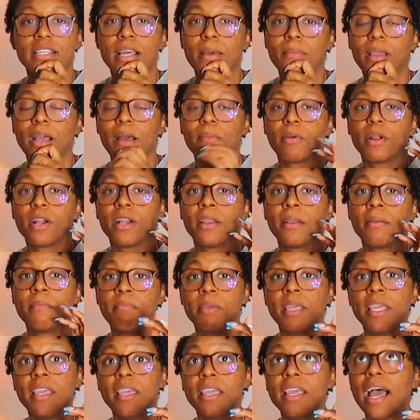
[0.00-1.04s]
coming up are gonna
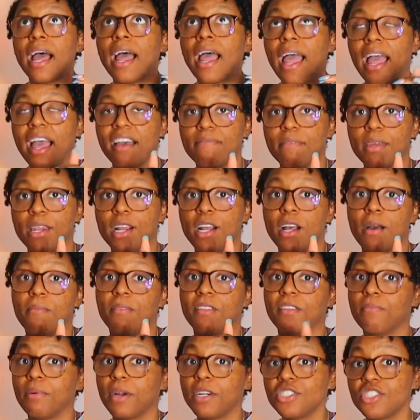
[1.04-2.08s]
be. I have made a
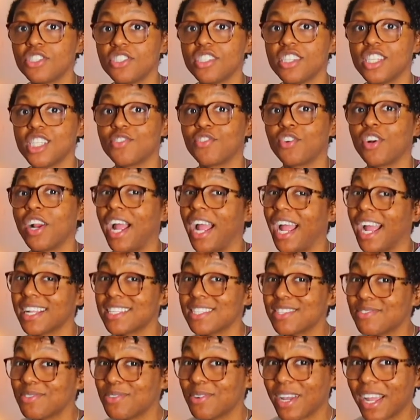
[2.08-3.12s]
couple of purchases for
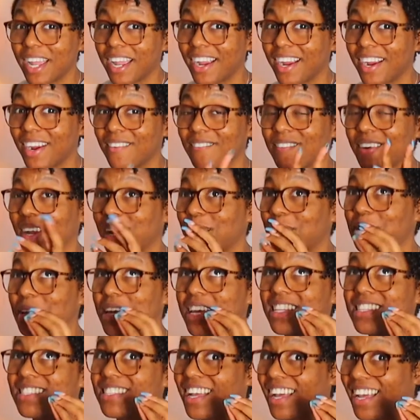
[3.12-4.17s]
activewear. We're gonna be
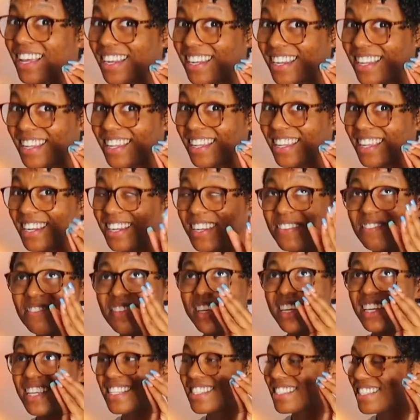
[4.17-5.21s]

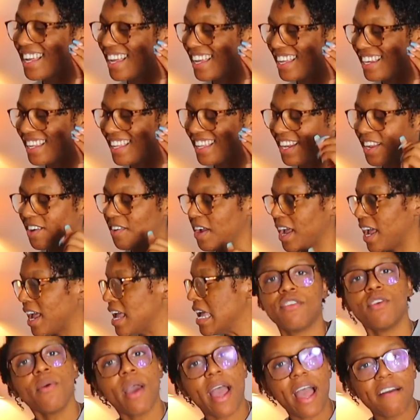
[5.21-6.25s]
excited, okay?
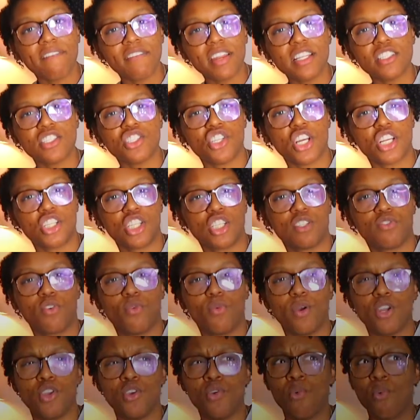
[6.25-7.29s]
If you have any suggestions for
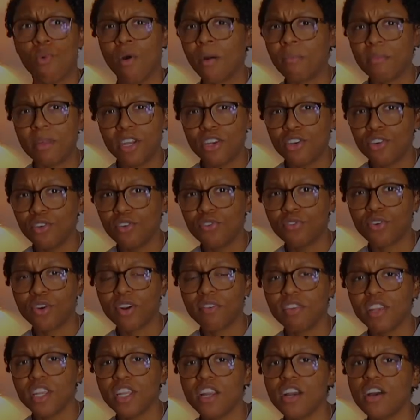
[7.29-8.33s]
what you want me to do for a
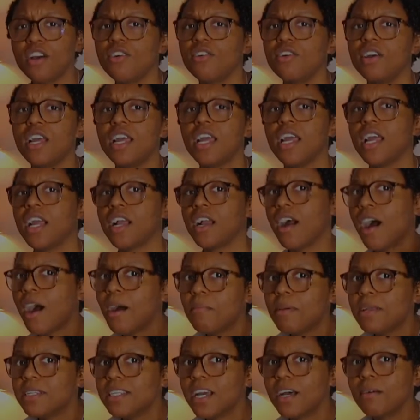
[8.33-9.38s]
video,
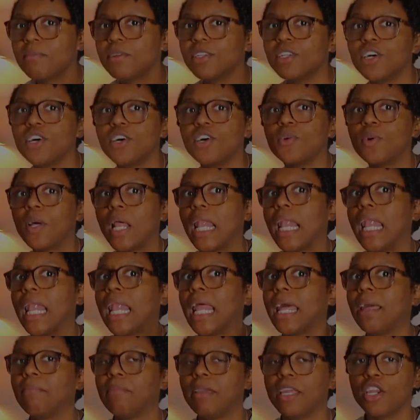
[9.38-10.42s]
comment down below,
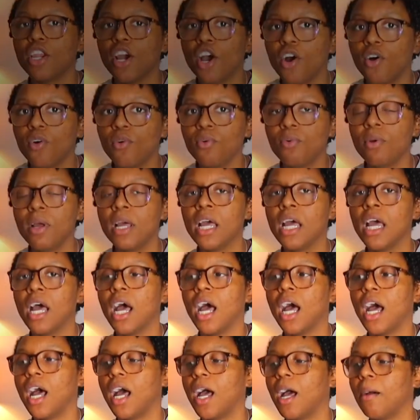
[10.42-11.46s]
let me know.
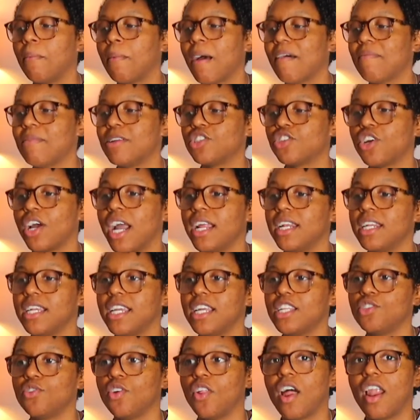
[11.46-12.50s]
I've been trying to
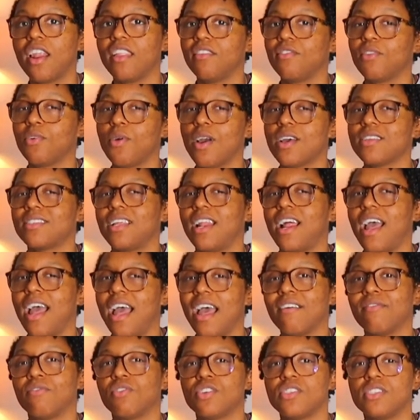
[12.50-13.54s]
get to a lot of the requests that I
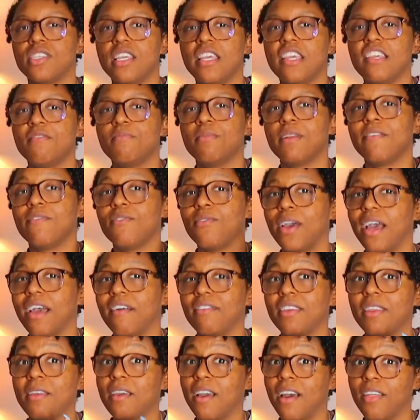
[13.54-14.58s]
have received, but if you have
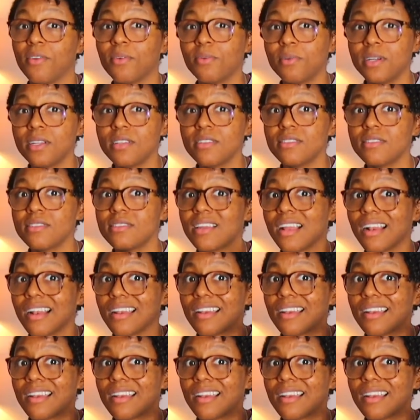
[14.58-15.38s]
any other ones,